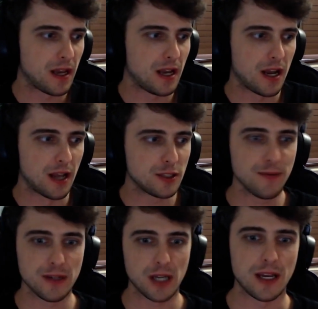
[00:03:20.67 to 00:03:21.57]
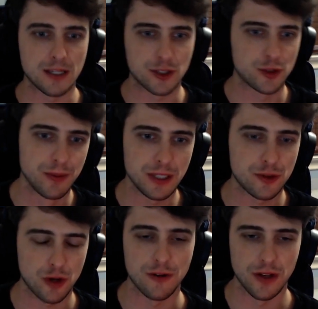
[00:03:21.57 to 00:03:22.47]
Unless you have an extremely
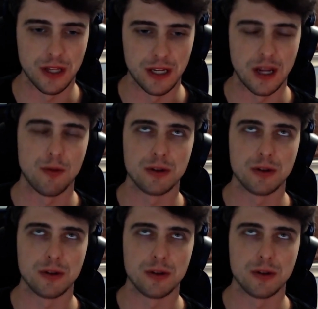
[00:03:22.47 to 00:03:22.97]
strong villain.